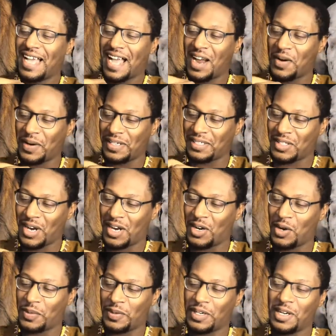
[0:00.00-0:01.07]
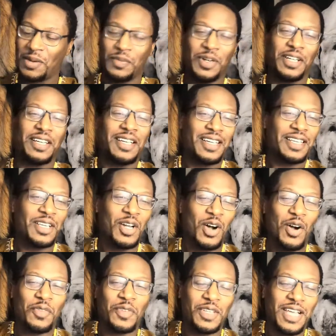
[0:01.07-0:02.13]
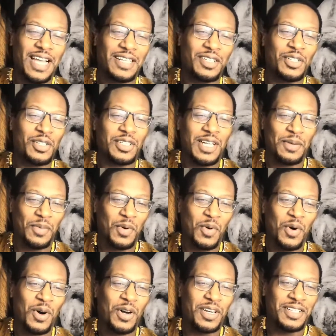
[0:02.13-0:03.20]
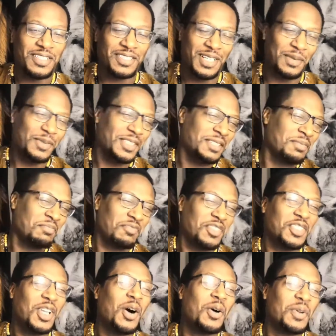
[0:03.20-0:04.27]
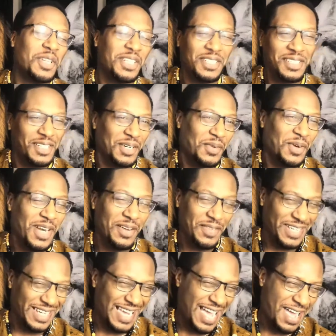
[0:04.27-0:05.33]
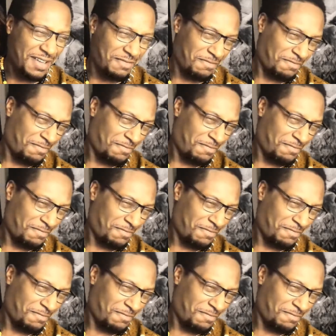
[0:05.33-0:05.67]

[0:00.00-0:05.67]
I already started opening up, but hopefully you got a little cup of water or something, soda, whatever you got.